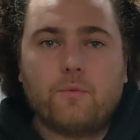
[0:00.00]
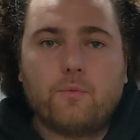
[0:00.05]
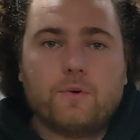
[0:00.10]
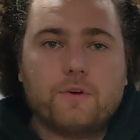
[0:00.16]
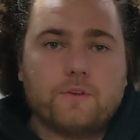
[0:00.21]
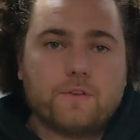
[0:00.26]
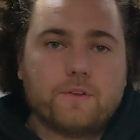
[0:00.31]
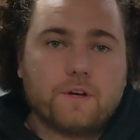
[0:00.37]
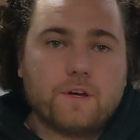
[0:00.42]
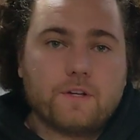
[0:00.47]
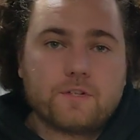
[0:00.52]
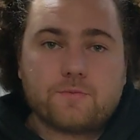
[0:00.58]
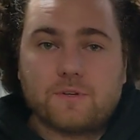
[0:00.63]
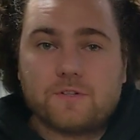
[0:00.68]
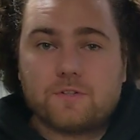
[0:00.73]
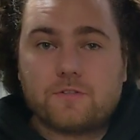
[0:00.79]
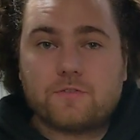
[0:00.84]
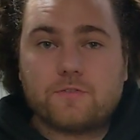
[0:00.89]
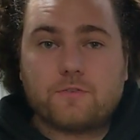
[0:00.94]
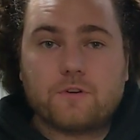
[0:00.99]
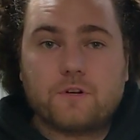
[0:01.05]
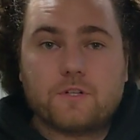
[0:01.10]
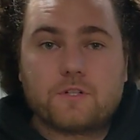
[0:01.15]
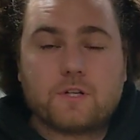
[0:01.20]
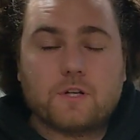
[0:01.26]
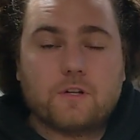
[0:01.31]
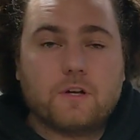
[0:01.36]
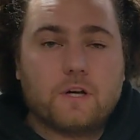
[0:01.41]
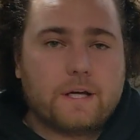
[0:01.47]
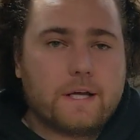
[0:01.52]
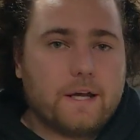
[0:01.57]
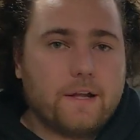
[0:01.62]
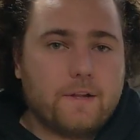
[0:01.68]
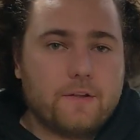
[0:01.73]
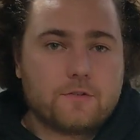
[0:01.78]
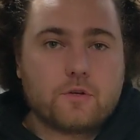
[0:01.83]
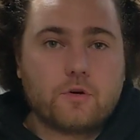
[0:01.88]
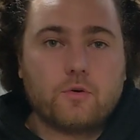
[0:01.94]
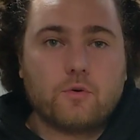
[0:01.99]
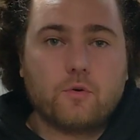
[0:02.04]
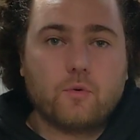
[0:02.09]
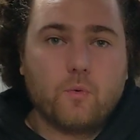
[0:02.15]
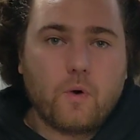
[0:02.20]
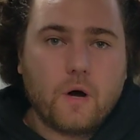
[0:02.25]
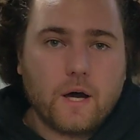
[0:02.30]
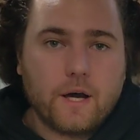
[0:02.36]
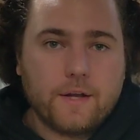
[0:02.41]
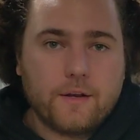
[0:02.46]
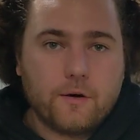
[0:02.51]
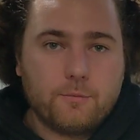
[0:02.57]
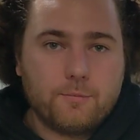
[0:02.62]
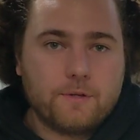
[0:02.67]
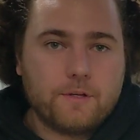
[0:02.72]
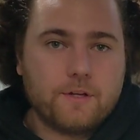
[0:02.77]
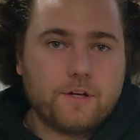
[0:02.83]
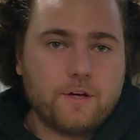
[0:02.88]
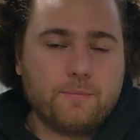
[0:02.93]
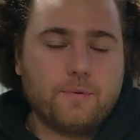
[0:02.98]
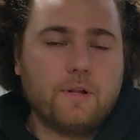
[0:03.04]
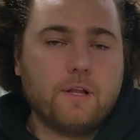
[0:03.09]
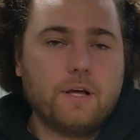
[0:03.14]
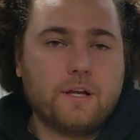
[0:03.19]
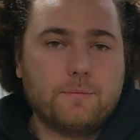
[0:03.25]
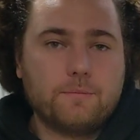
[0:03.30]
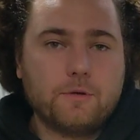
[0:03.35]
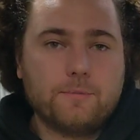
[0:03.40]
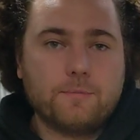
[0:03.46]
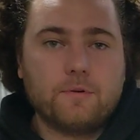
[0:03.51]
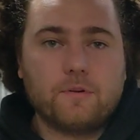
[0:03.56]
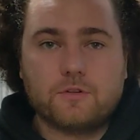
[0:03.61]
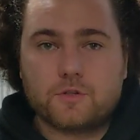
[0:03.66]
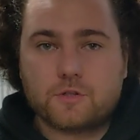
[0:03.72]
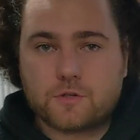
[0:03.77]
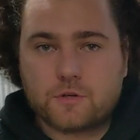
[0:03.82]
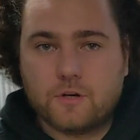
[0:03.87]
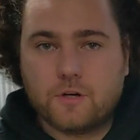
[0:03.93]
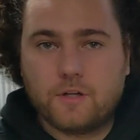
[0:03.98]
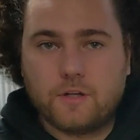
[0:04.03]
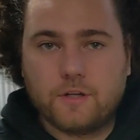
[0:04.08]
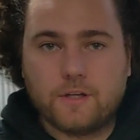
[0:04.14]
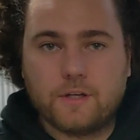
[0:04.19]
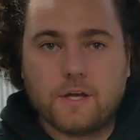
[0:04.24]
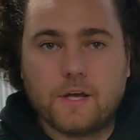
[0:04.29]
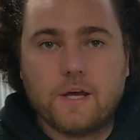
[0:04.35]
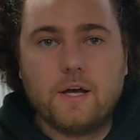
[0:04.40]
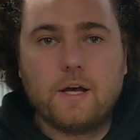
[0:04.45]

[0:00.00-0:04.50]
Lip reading: With especially for us on Long Island, Total Wine opened up. A lot of people are struggling.